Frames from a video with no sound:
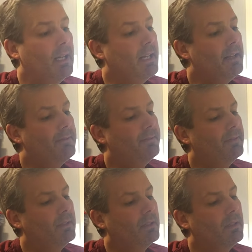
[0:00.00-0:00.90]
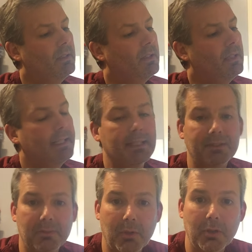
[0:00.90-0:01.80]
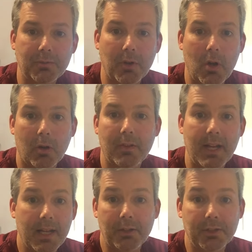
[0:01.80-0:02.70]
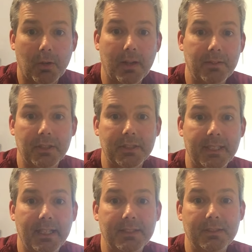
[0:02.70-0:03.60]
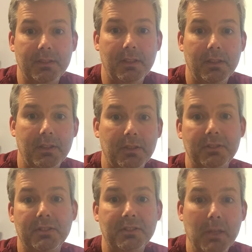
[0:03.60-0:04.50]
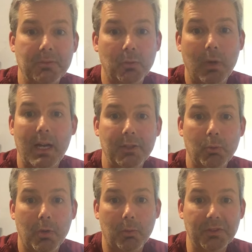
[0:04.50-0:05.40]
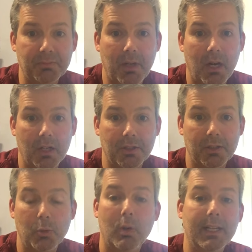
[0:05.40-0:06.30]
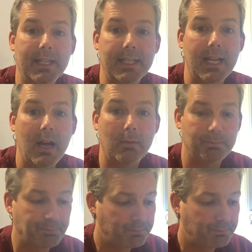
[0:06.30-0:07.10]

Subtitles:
If it gets submerged for longer than that or you don't have a good case, here's the steps on how you want to respond. You want to get it out.